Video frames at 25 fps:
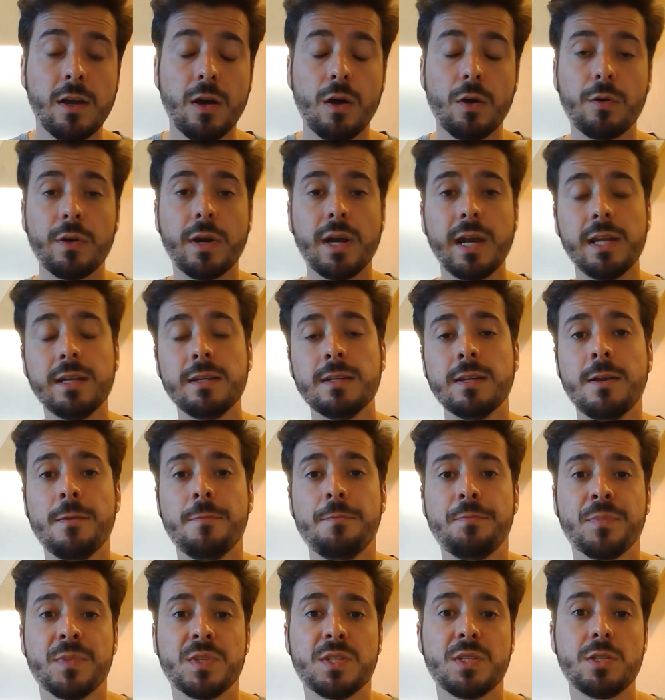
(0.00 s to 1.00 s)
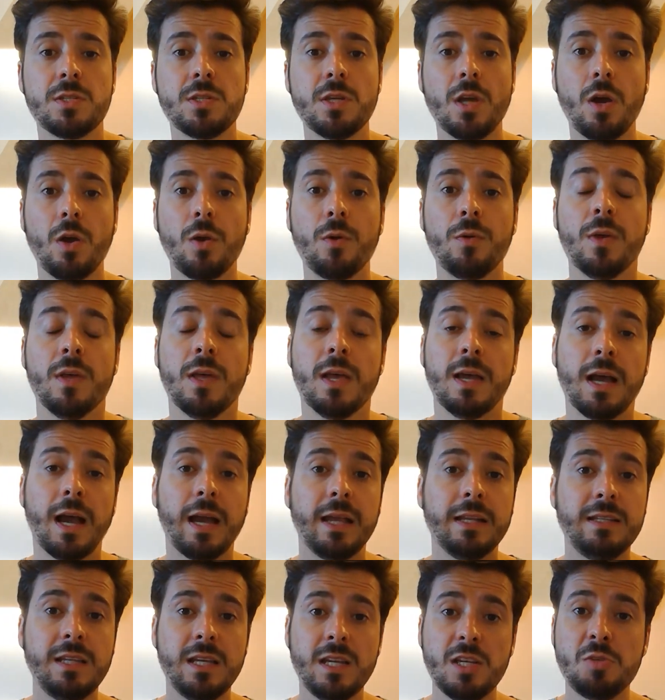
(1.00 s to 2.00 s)
All right, so
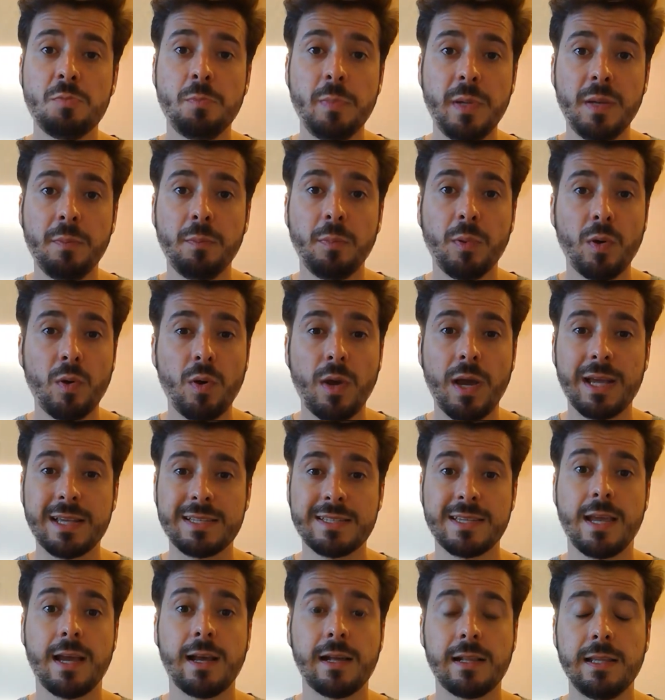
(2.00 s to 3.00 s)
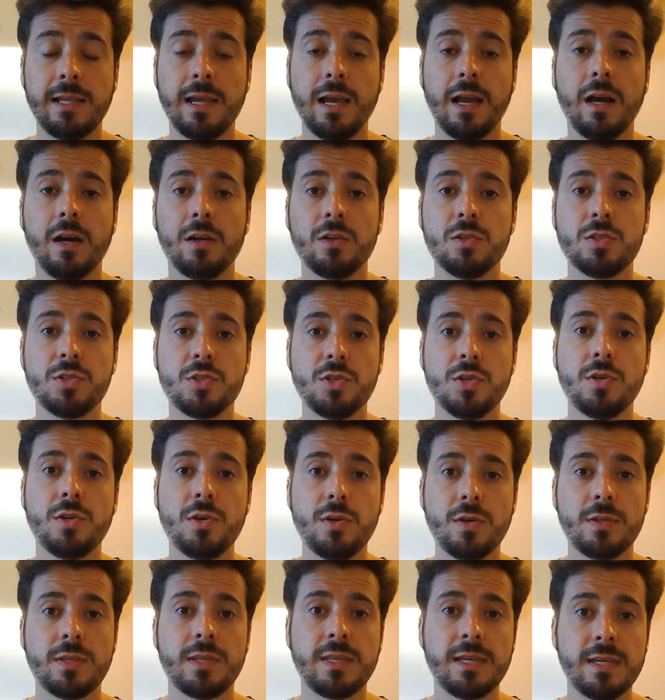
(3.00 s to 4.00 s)
I teach people exactly how to
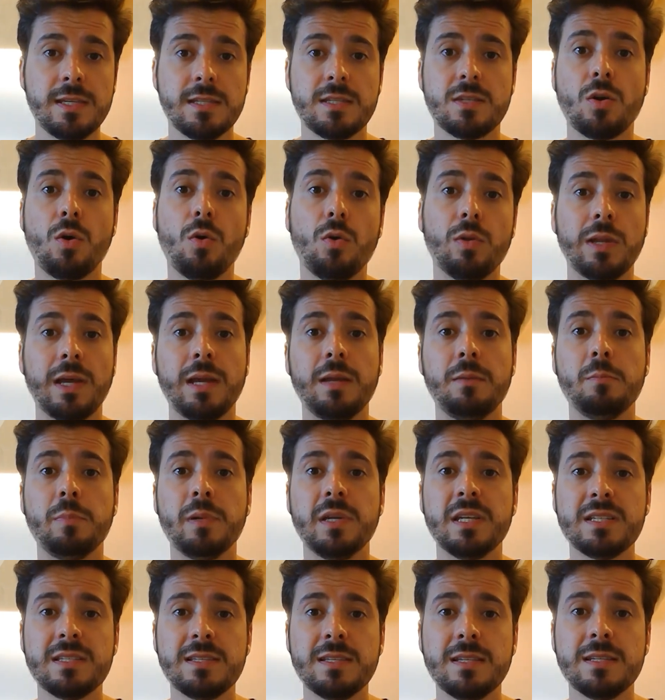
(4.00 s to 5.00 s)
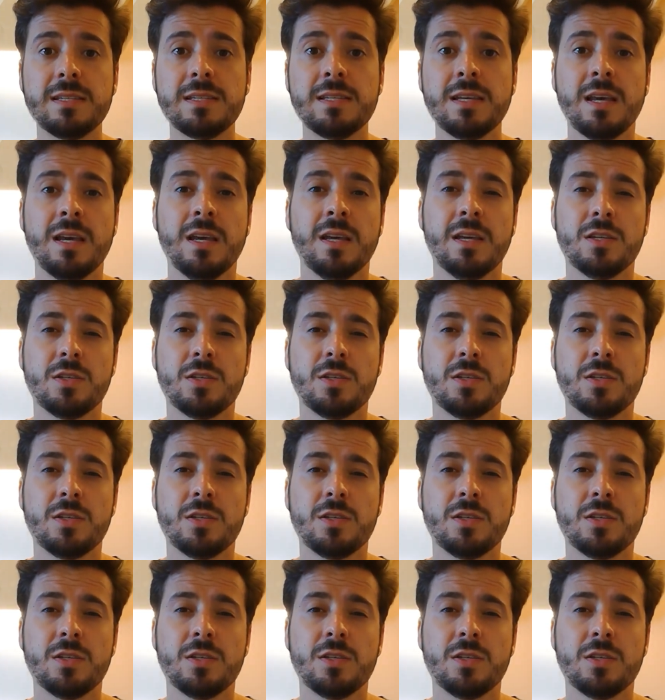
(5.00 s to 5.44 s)
do this online business.